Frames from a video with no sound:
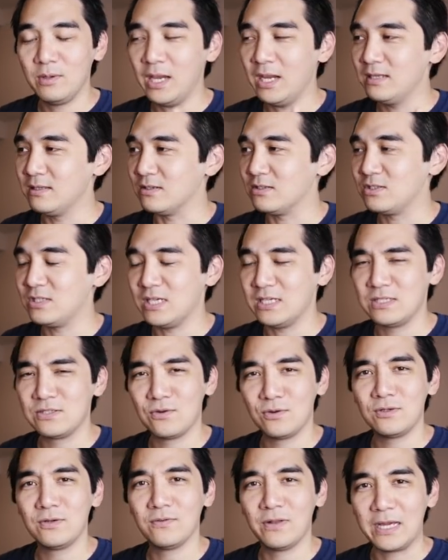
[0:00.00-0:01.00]
hey, this tastes
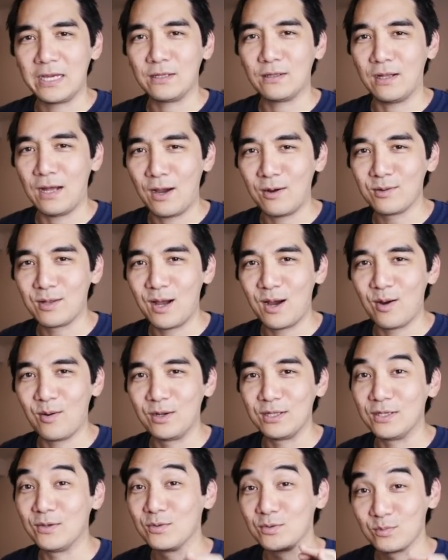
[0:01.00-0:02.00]
sort of like Lau Lau,
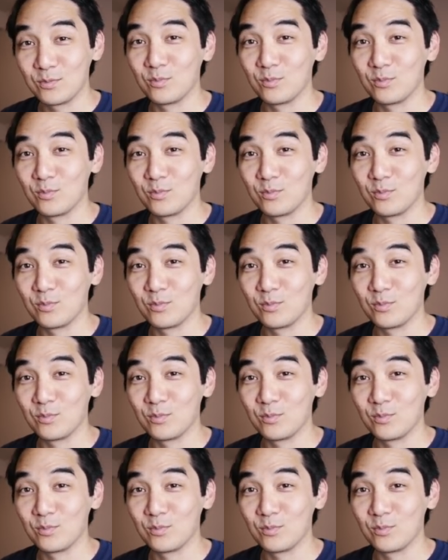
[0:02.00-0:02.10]
and it was